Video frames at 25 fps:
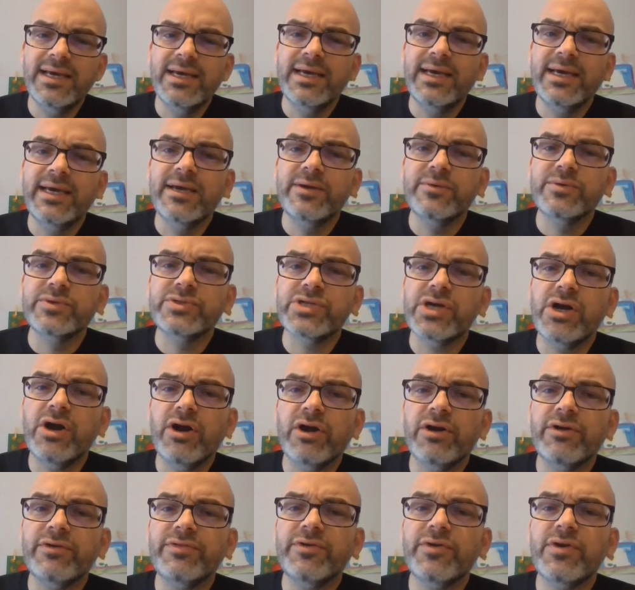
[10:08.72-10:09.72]
It was
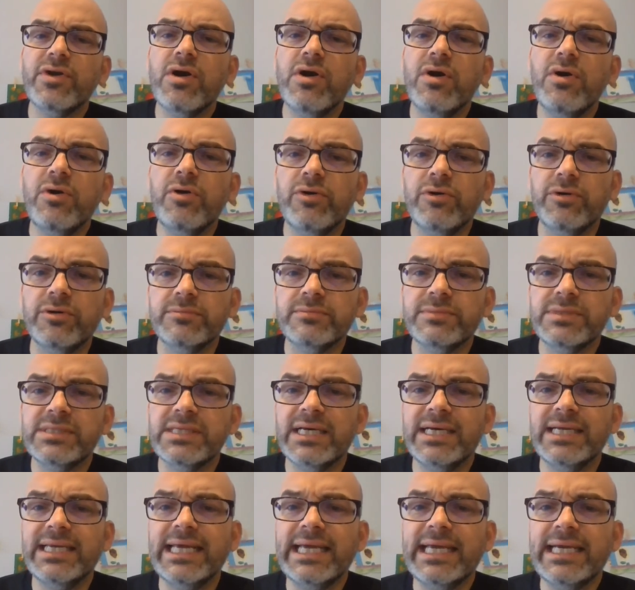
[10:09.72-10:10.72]
Arthur Holmes,
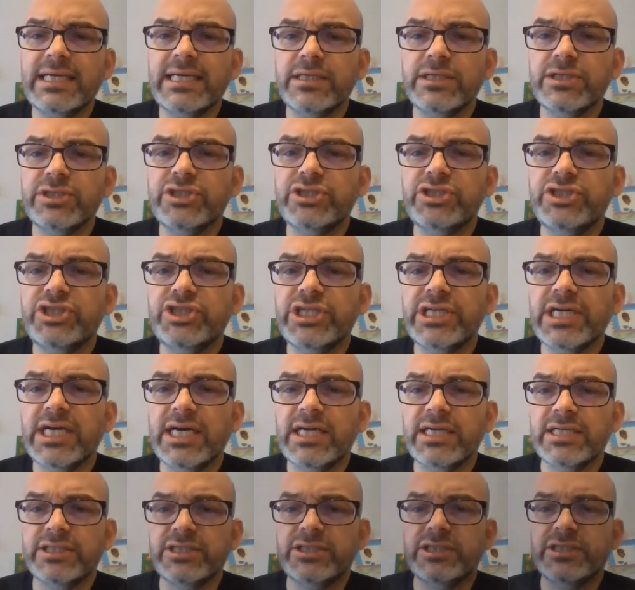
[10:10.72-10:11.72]
an English
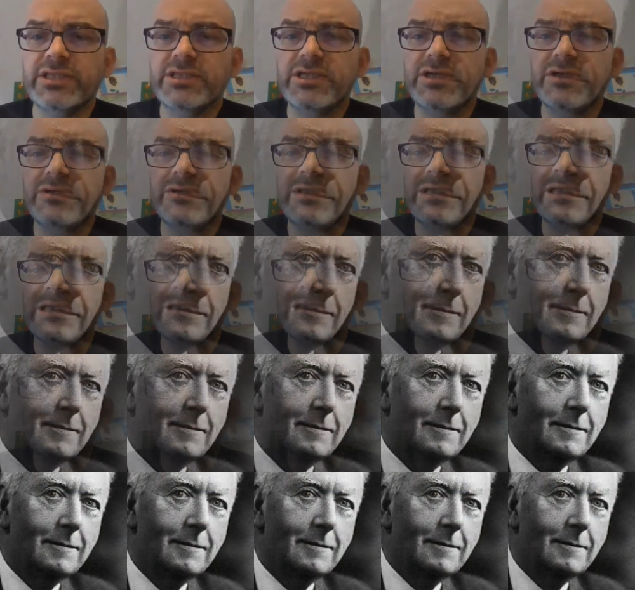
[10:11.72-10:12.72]
geologist who did
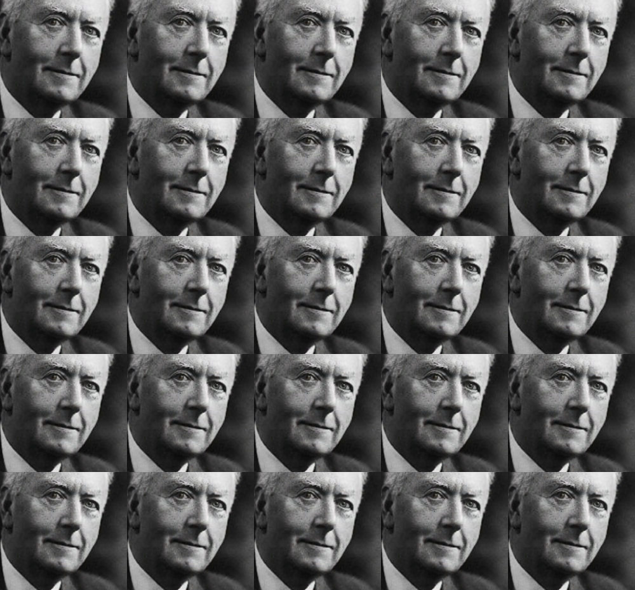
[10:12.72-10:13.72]
so much to
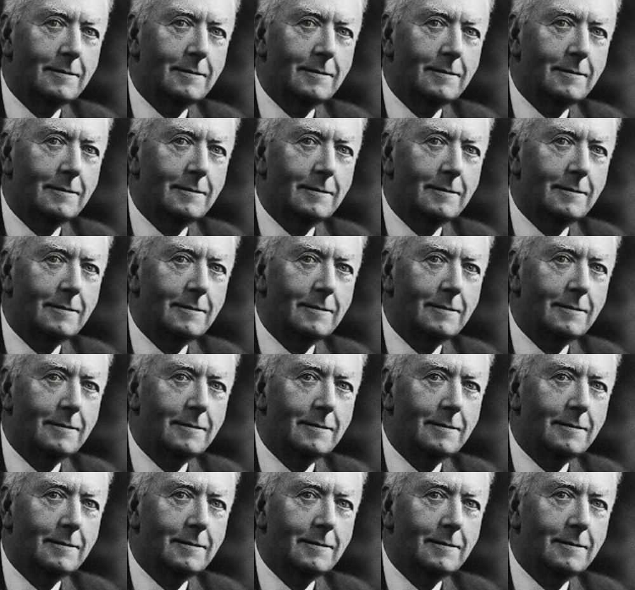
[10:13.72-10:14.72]
determine the
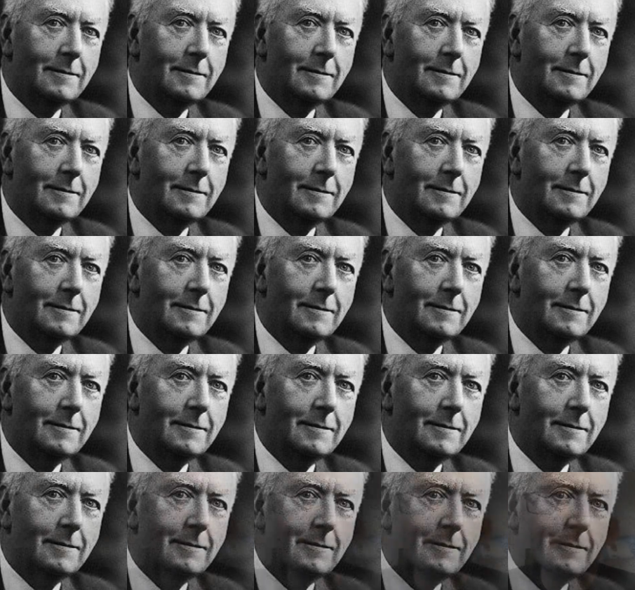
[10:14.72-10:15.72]
age of the Earth,
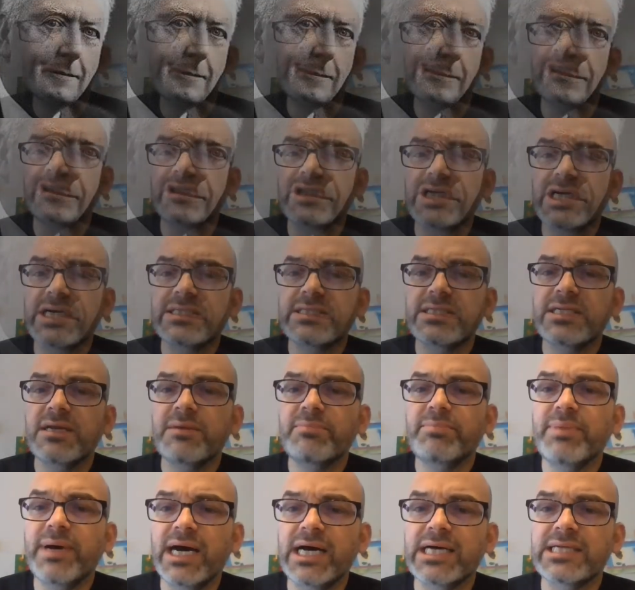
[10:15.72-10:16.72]
who suggested a
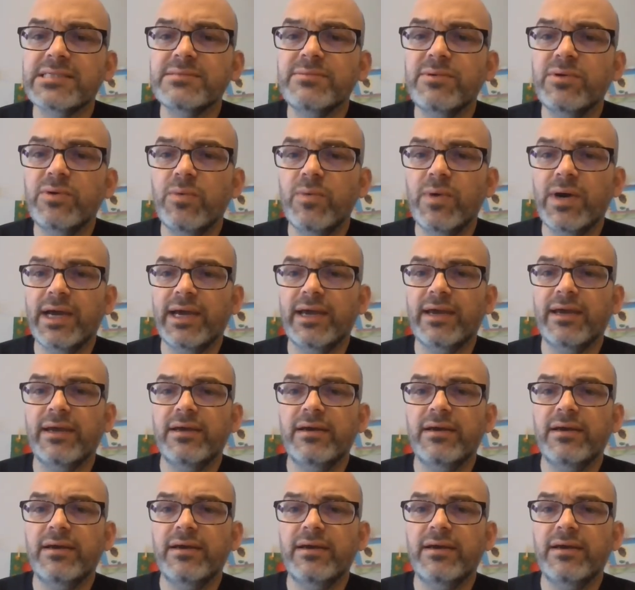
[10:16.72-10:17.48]
possible way.